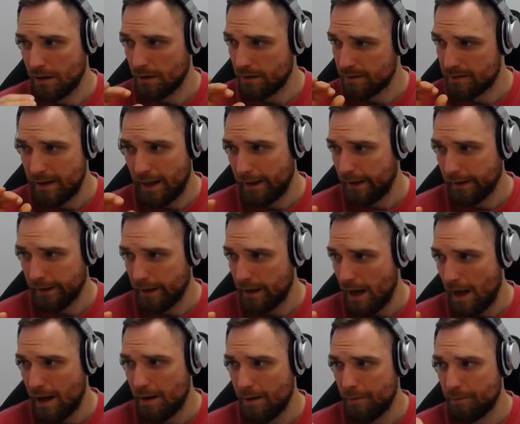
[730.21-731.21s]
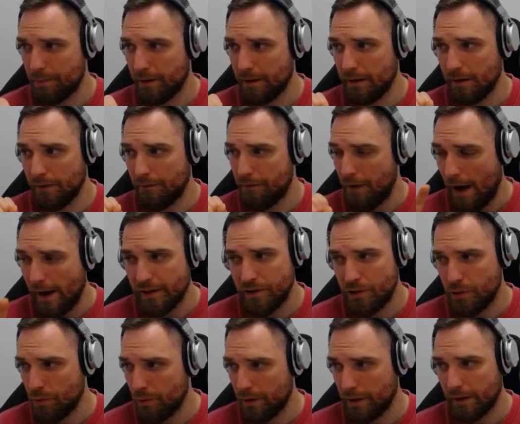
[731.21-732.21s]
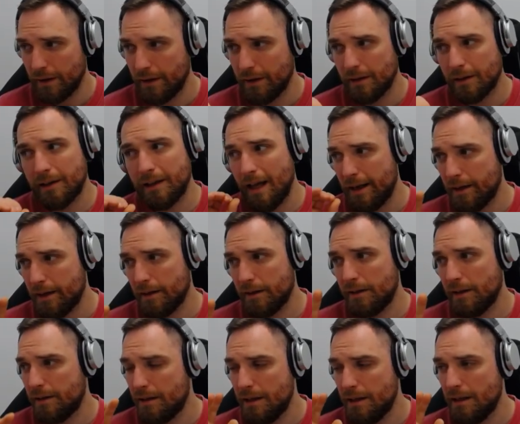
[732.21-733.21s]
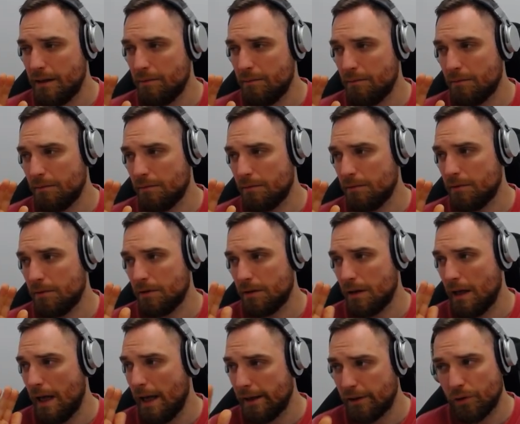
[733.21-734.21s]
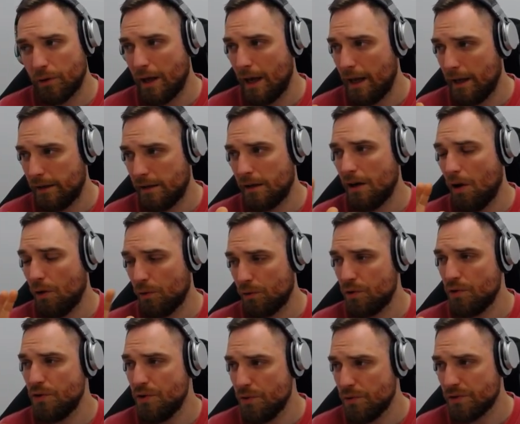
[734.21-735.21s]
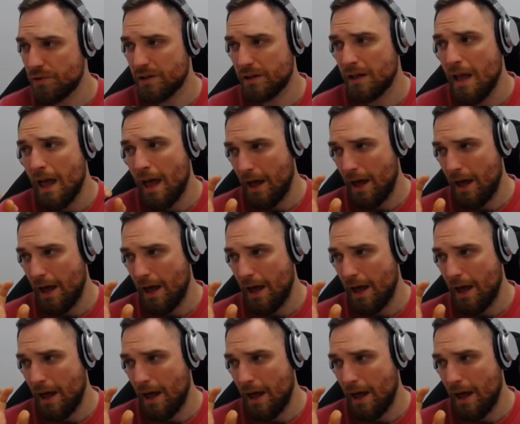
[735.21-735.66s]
setting it up, fine-tuning in, getting the team educated how to use it,